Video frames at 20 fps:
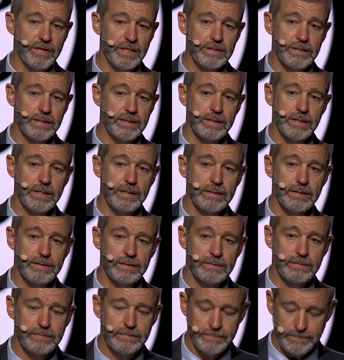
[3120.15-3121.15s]
isn't it?
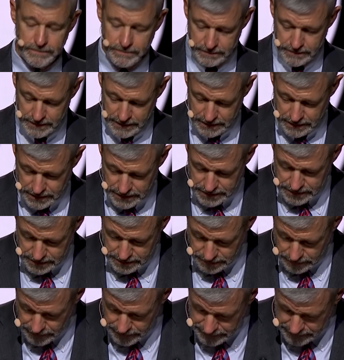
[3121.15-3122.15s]
Let's
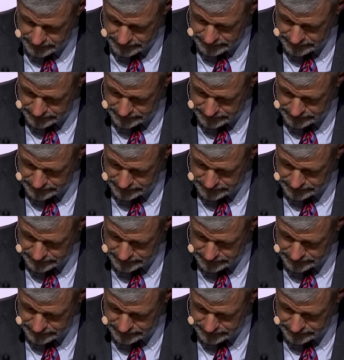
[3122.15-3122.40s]
go on.